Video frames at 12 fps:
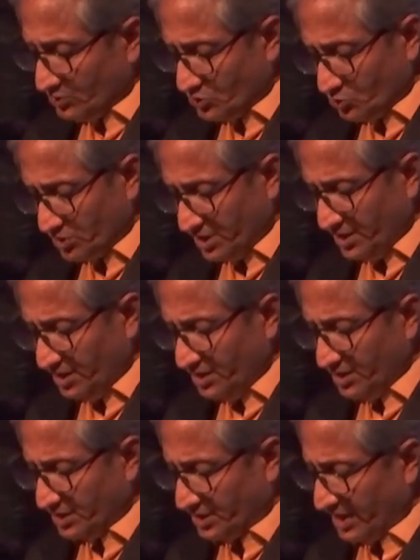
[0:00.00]
Today,
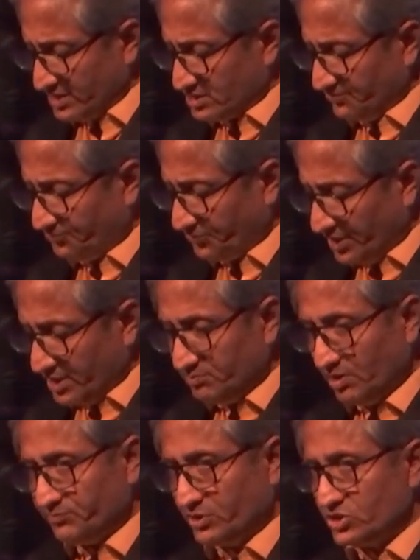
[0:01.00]
it has the freedom
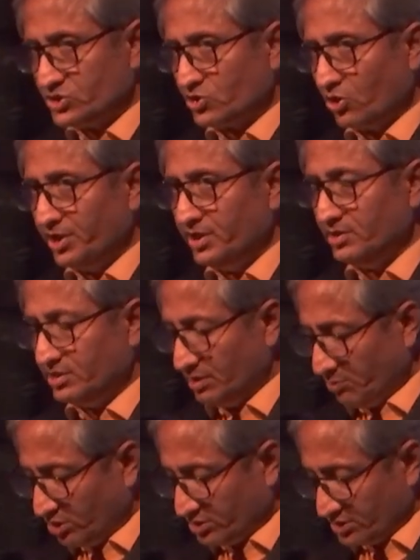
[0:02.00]
of destroying
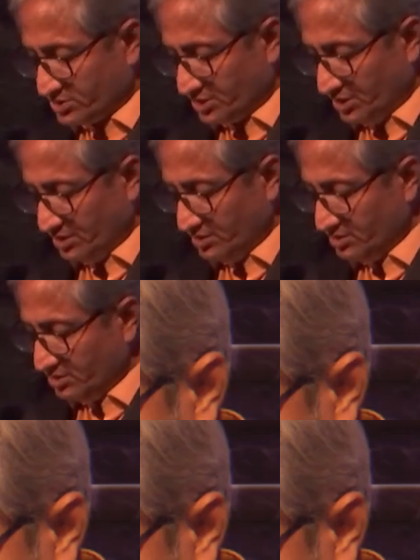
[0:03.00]
democracy,